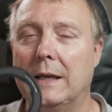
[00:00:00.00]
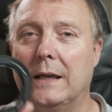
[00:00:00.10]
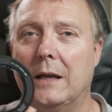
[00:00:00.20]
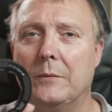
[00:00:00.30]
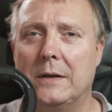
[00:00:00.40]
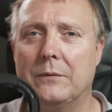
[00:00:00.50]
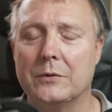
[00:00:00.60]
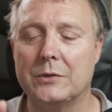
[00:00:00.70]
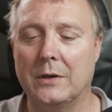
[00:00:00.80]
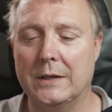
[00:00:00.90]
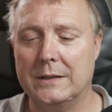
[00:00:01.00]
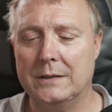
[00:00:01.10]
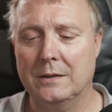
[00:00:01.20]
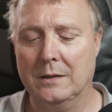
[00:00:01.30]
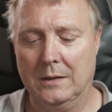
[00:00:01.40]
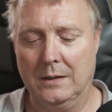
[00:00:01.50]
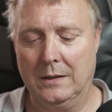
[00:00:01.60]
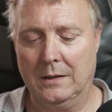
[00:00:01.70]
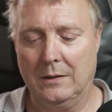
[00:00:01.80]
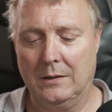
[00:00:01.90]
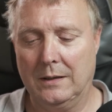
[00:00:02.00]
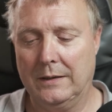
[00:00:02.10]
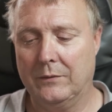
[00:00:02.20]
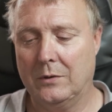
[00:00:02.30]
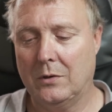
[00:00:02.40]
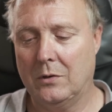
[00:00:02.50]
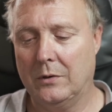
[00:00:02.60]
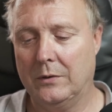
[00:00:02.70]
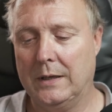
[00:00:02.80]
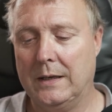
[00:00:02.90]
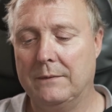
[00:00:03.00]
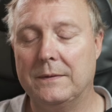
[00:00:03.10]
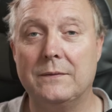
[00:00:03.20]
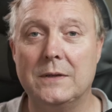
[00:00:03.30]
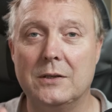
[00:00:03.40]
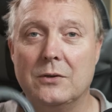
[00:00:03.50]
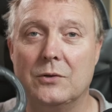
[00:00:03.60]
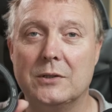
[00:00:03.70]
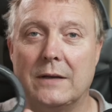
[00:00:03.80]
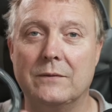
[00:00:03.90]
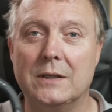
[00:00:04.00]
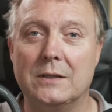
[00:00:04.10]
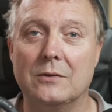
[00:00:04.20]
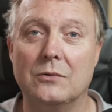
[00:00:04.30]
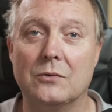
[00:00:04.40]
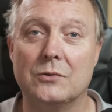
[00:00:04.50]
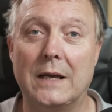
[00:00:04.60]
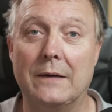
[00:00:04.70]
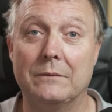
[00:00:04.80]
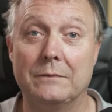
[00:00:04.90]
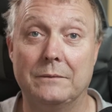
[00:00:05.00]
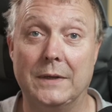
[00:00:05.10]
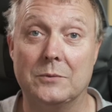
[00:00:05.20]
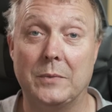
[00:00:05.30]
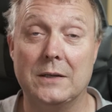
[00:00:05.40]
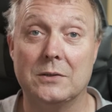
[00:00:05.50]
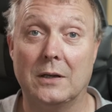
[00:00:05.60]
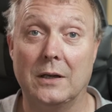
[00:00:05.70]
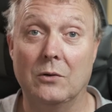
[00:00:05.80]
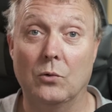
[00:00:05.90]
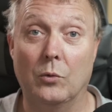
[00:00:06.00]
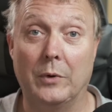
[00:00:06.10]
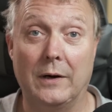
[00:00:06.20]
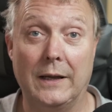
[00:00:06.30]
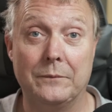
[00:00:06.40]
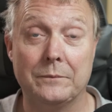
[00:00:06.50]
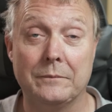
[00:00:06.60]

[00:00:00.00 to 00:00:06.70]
you can get them in different sizes. I've got the 52 to 72 because that fits basically all my